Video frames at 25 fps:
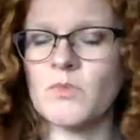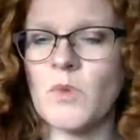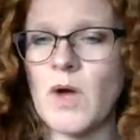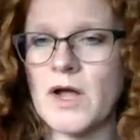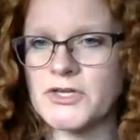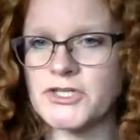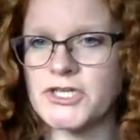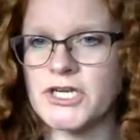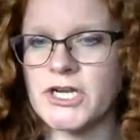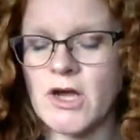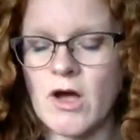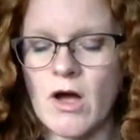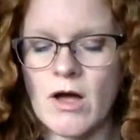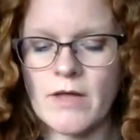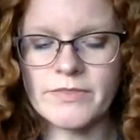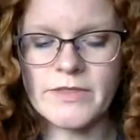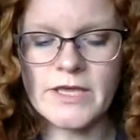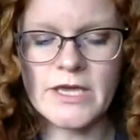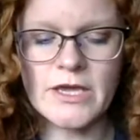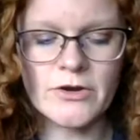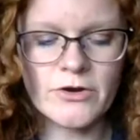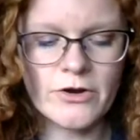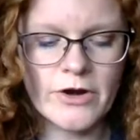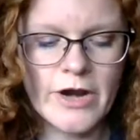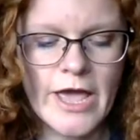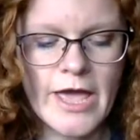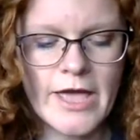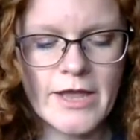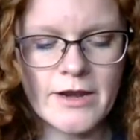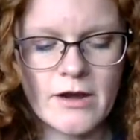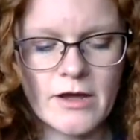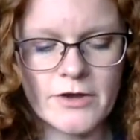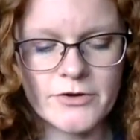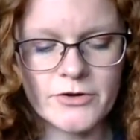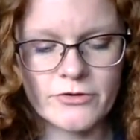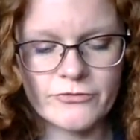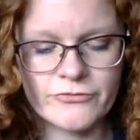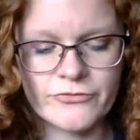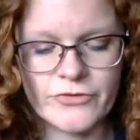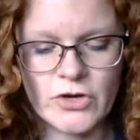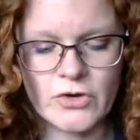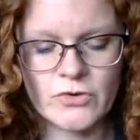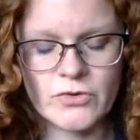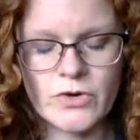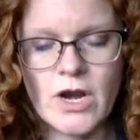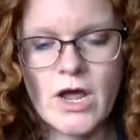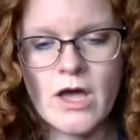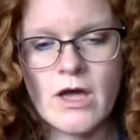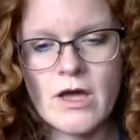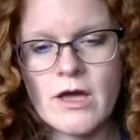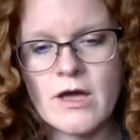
watching on the internet, on her phone.